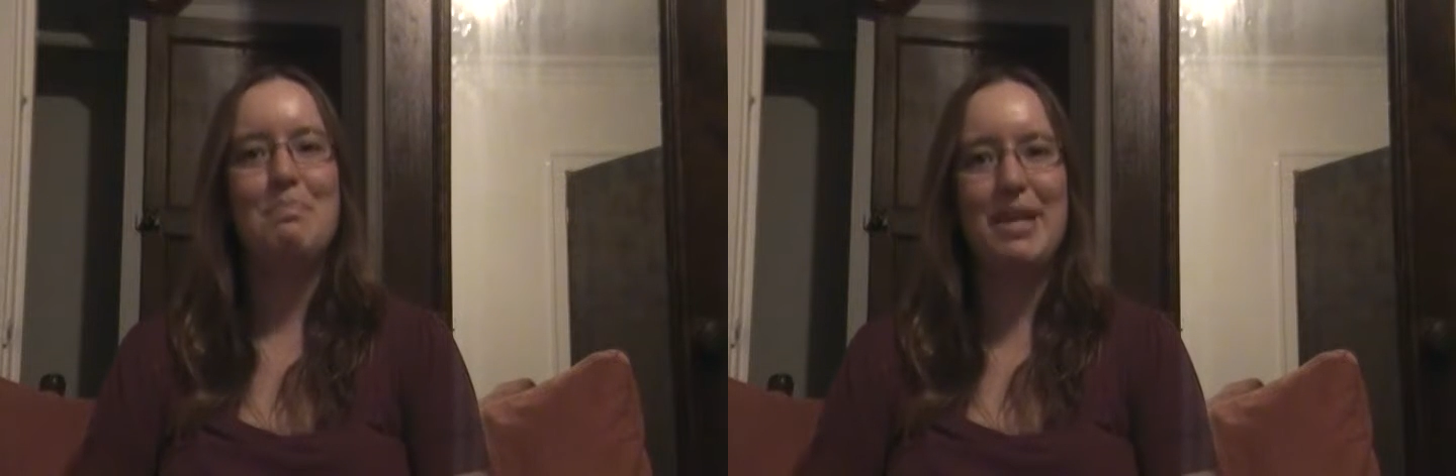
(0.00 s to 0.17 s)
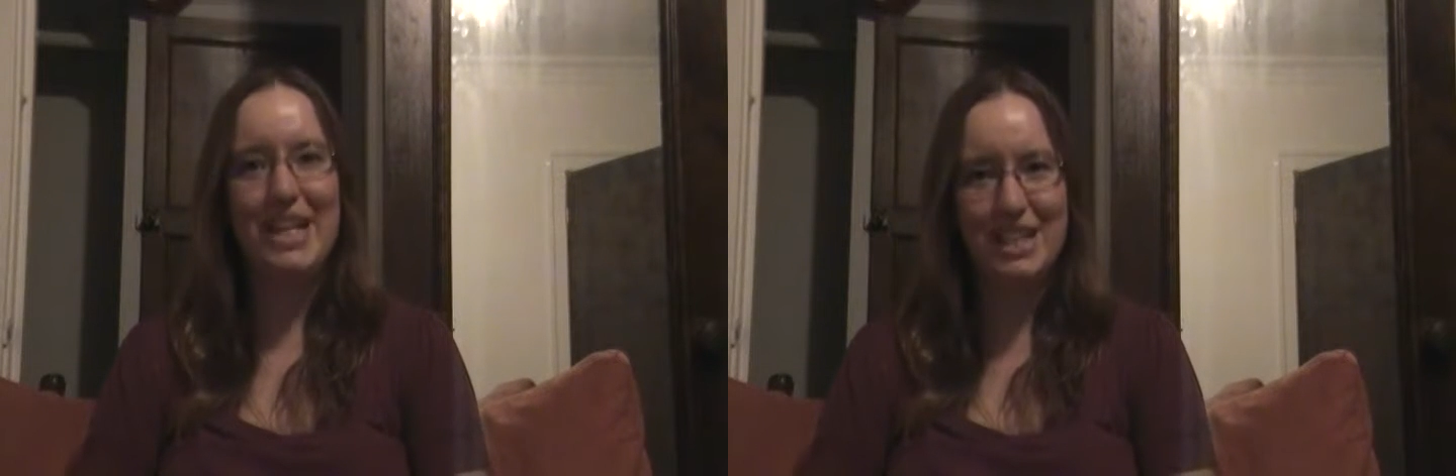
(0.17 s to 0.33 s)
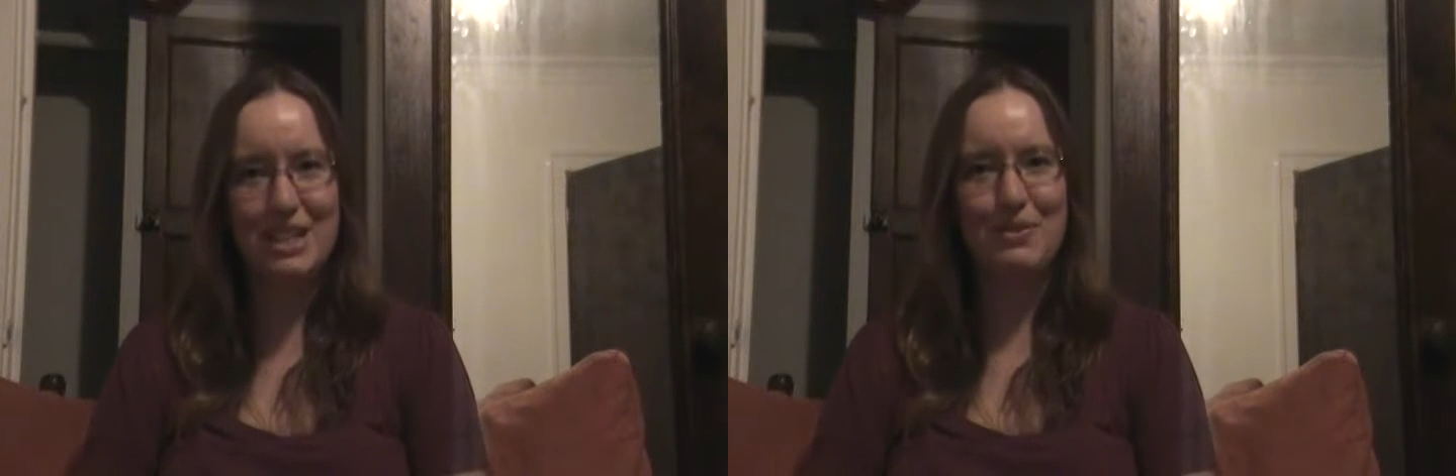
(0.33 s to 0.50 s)

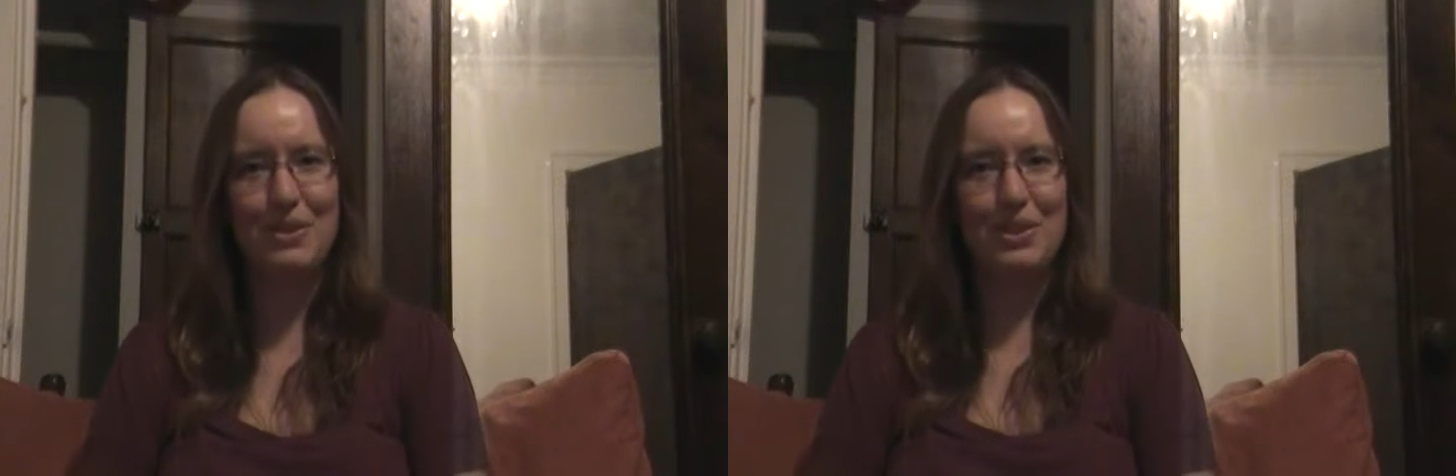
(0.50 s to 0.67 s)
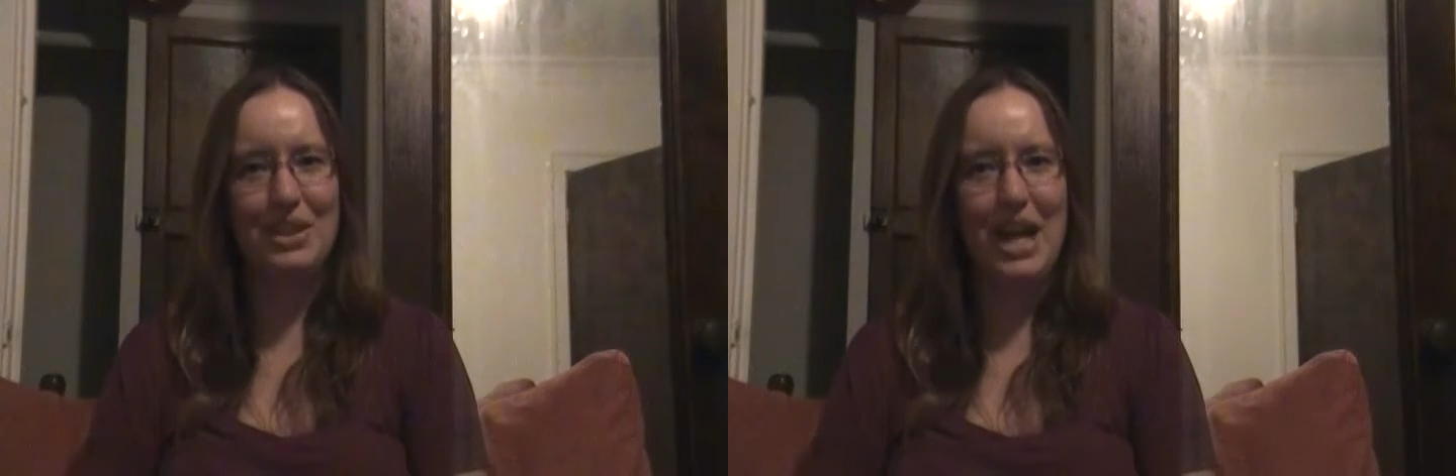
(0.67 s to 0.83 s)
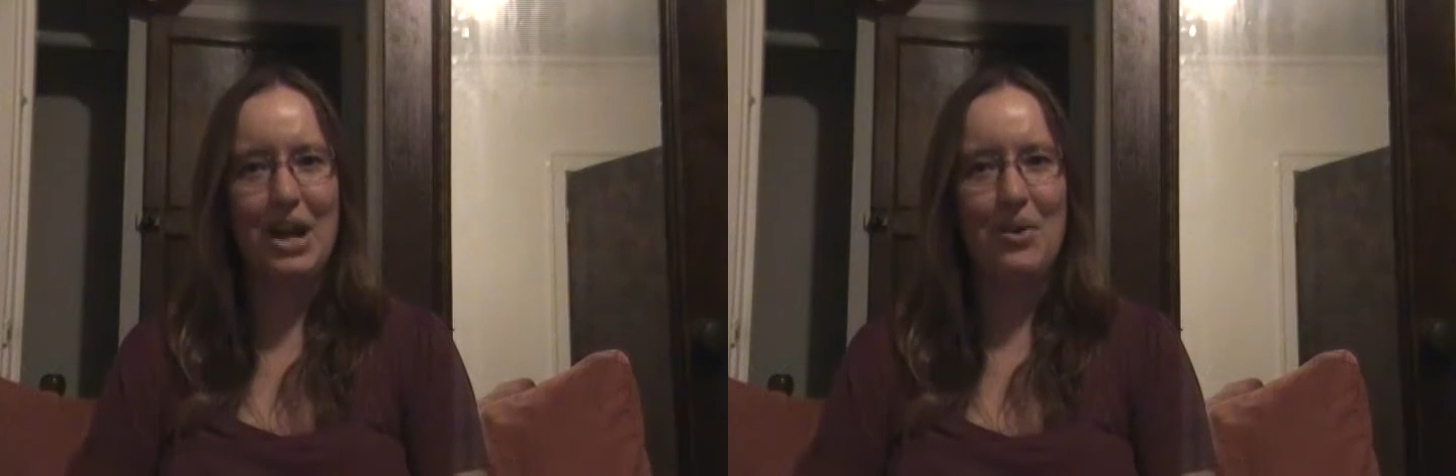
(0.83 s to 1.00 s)
peaceful
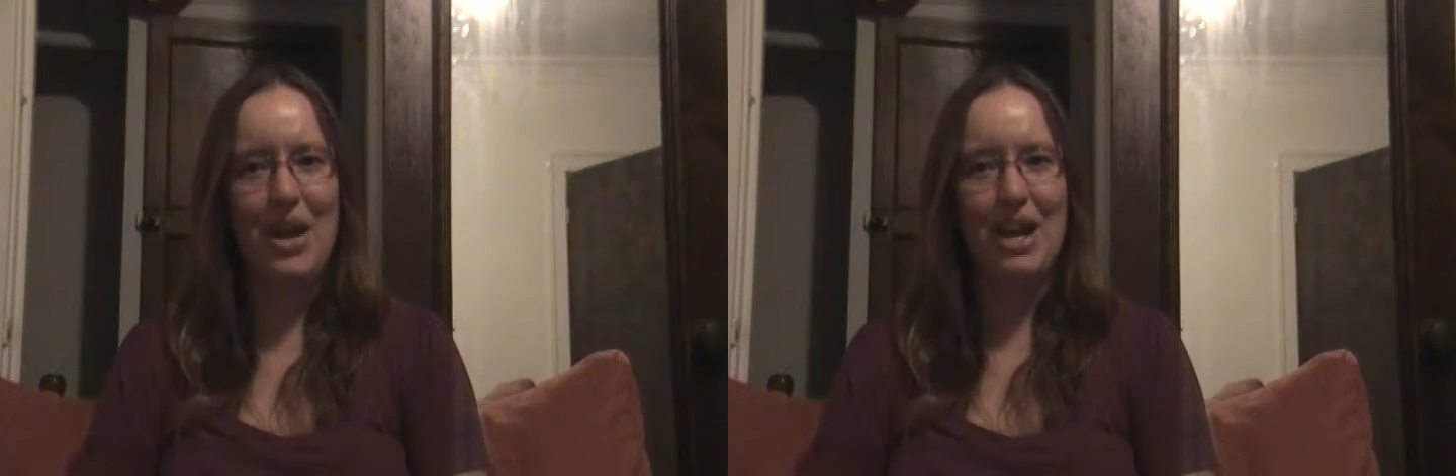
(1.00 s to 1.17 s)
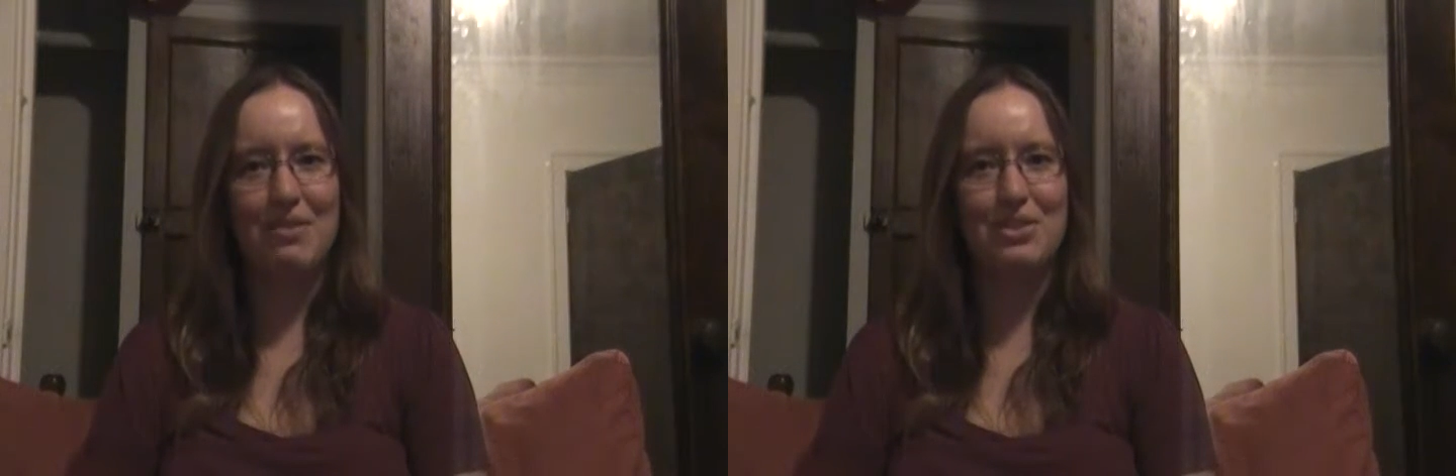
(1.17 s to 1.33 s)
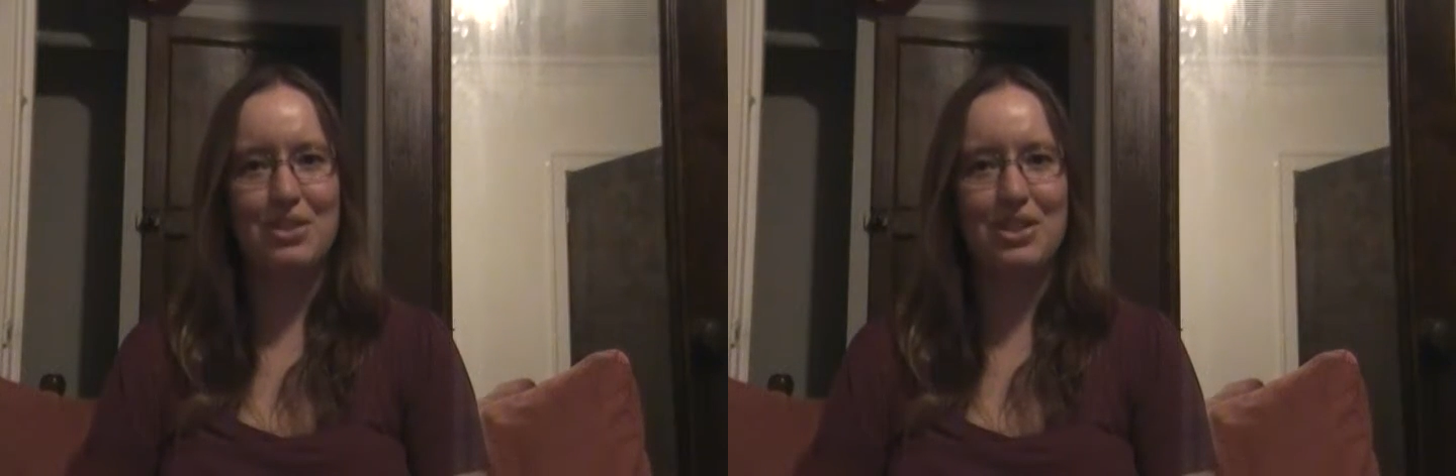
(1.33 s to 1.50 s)
now
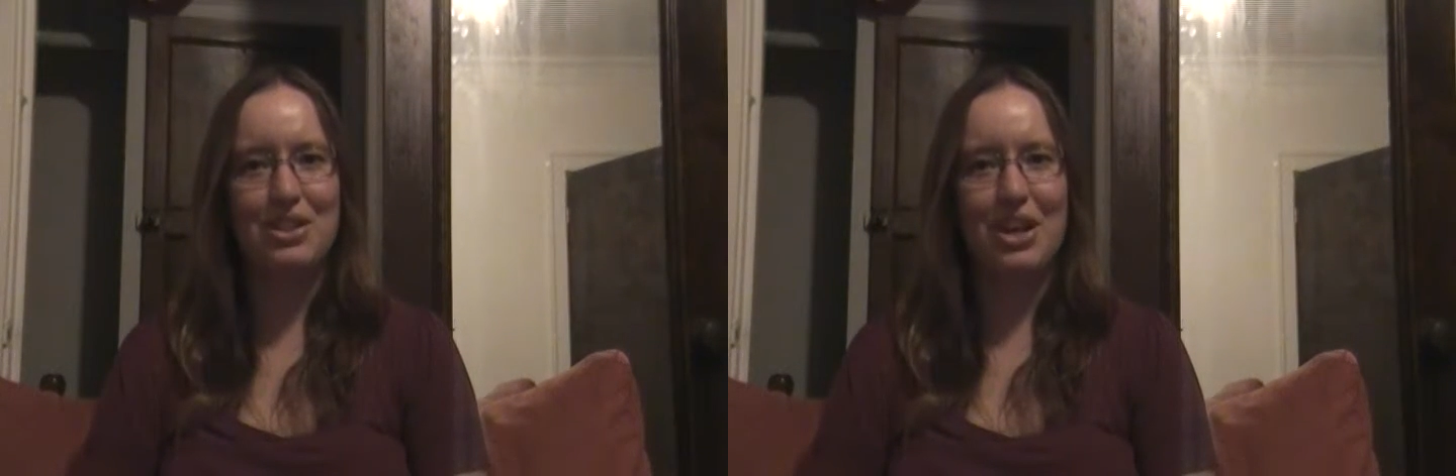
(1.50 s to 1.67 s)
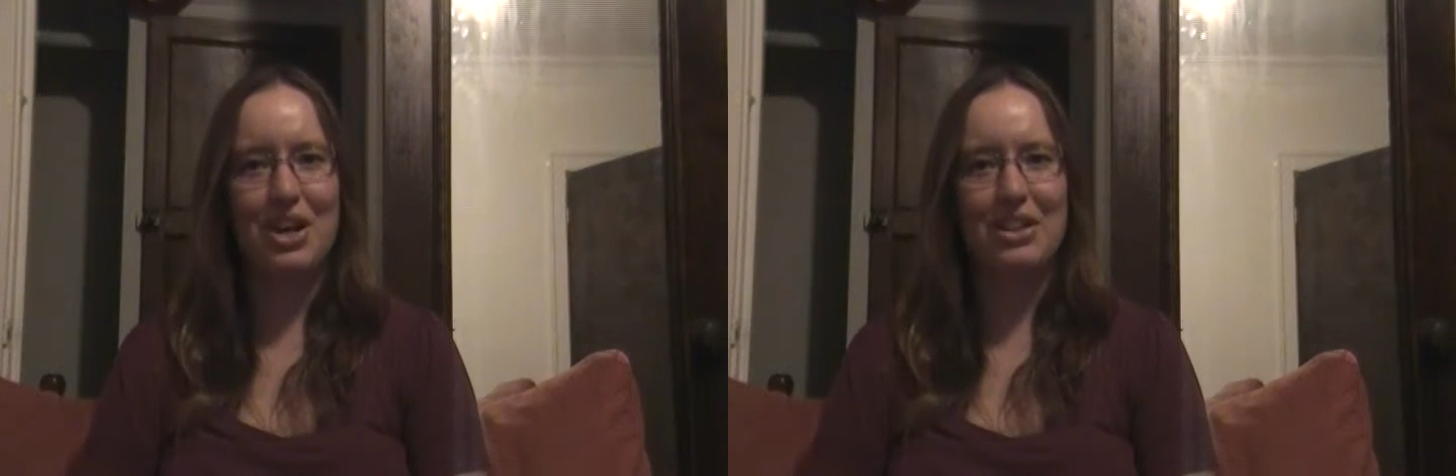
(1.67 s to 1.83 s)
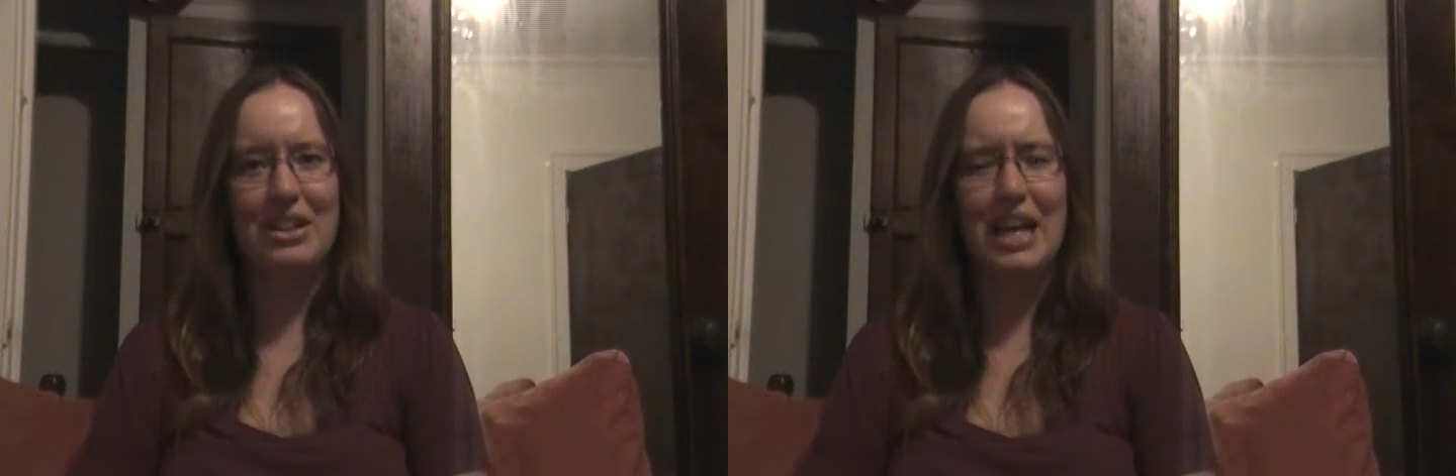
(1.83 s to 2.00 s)
after The Dark